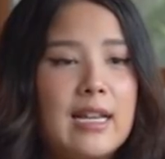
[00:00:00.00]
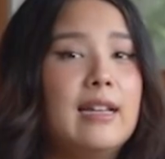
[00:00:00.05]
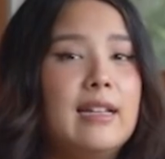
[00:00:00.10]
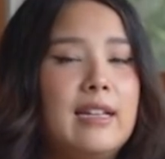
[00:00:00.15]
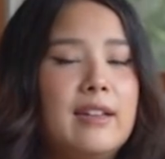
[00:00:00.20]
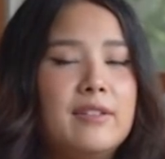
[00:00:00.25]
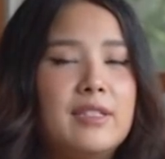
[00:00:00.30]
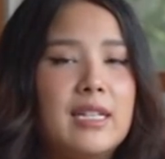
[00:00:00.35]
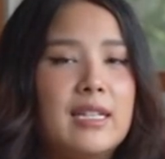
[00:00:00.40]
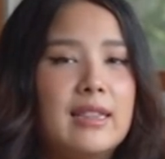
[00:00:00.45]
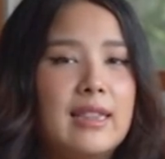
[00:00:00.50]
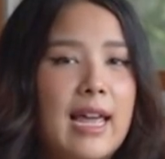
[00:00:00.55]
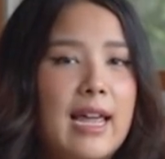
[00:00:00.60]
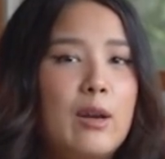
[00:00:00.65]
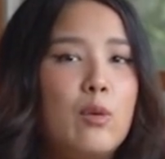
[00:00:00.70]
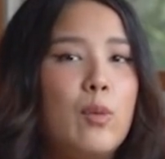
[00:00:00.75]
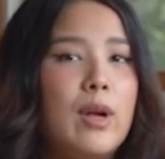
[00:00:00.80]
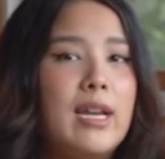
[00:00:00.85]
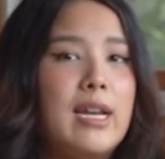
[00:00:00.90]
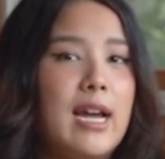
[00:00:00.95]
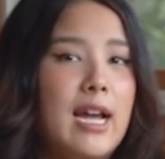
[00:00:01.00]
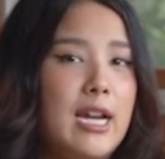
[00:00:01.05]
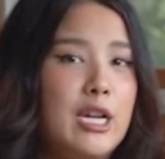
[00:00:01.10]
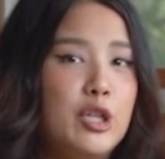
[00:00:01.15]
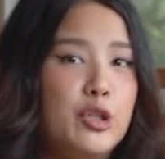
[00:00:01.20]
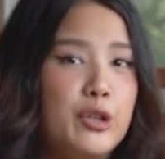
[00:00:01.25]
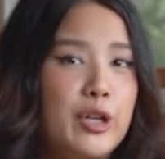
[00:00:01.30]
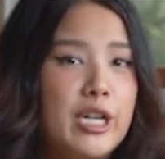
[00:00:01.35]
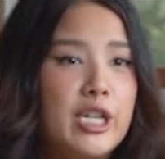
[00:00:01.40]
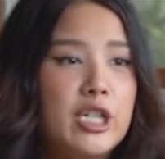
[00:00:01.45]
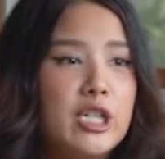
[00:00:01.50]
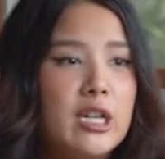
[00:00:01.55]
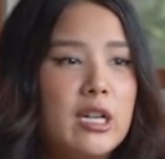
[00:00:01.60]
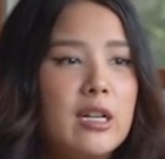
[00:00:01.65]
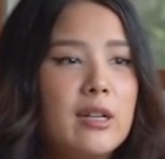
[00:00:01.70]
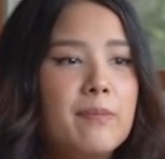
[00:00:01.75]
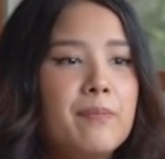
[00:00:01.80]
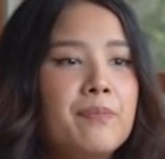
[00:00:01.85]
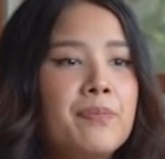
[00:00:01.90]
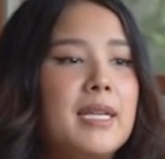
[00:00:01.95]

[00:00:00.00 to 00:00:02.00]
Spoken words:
It gives a lightweight hydration.